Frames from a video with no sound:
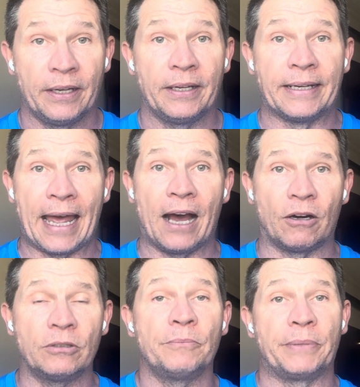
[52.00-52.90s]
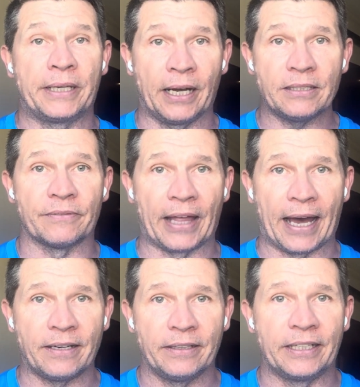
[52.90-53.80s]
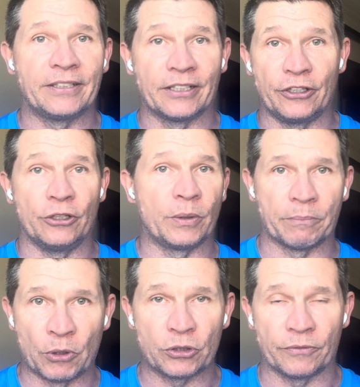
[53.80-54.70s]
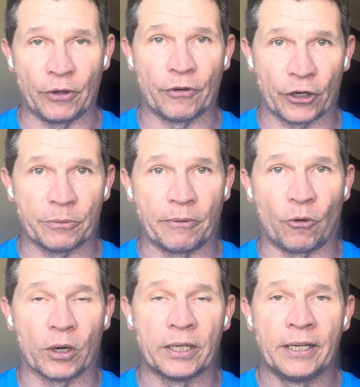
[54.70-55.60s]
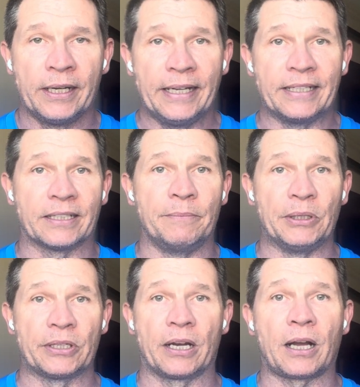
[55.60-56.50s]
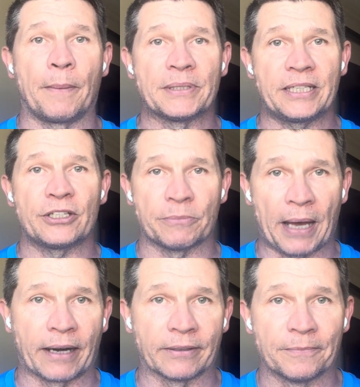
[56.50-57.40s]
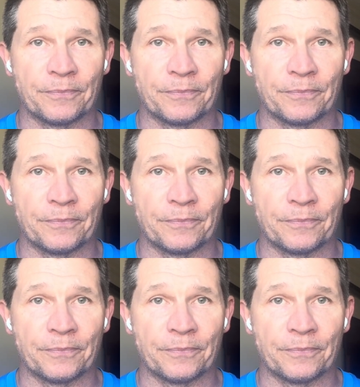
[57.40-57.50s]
Now, because of that, he's going to do what most of you have heard before. He's going to build in a compensation pattern.